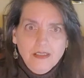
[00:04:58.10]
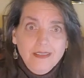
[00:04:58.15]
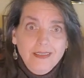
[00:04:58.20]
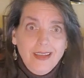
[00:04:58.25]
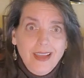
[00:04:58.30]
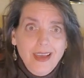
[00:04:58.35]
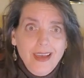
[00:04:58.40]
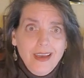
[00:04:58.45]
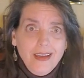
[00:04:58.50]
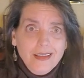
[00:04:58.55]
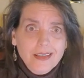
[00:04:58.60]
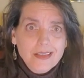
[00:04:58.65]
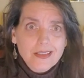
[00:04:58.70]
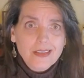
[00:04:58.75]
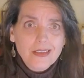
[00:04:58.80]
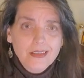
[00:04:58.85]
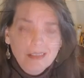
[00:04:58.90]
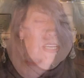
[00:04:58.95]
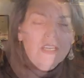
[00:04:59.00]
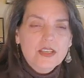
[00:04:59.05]

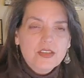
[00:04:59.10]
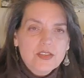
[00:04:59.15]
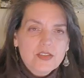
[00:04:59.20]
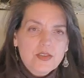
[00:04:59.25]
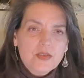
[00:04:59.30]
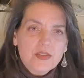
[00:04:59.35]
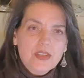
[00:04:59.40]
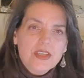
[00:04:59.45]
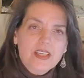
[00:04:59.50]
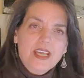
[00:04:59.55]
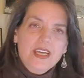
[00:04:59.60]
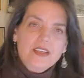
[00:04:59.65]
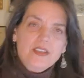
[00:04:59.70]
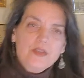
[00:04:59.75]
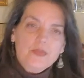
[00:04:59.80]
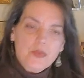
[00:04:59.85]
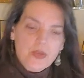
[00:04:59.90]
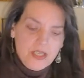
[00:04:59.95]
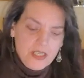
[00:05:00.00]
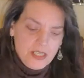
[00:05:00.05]
Next. So the
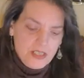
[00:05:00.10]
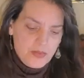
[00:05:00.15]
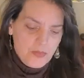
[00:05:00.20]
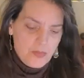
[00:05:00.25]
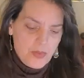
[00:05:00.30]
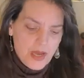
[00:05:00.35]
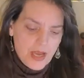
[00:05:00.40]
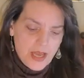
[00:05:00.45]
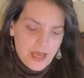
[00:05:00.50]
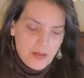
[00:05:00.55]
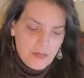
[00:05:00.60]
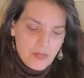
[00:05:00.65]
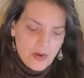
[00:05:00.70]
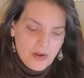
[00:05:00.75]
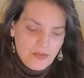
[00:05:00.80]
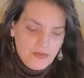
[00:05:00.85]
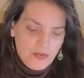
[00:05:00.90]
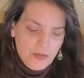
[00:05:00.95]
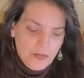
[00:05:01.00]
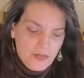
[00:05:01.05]
next one is by
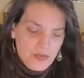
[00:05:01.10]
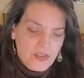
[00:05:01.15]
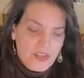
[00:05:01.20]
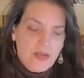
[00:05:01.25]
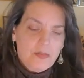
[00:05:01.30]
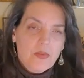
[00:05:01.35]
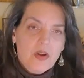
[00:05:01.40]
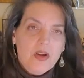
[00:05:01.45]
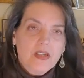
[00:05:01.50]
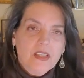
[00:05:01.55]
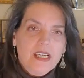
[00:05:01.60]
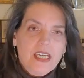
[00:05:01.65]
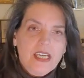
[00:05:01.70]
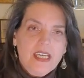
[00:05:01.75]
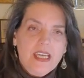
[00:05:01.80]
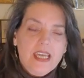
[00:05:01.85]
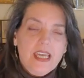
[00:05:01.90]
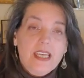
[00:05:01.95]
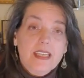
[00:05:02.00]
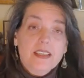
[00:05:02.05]
Parfums de
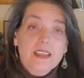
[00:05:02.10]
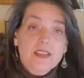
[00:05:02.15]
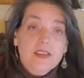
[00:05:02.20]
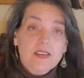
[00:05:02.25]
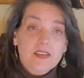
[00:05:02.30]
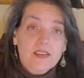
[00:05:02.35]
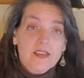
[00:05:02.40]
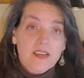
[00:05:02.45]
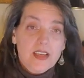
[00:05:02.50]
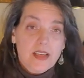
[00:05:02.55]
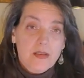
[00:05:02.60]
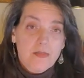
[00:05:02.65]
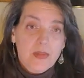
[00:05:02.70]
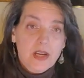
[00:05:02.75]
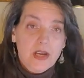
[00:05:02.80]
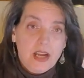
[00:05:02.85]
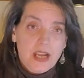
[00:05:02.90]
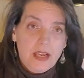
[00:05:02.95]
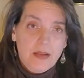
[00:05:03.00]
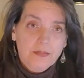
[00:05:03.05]
Marly, and this is
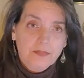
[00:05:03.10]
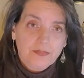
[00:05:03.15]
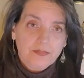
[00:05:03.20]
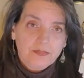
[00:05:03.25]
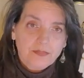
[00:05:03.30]
Sedberry.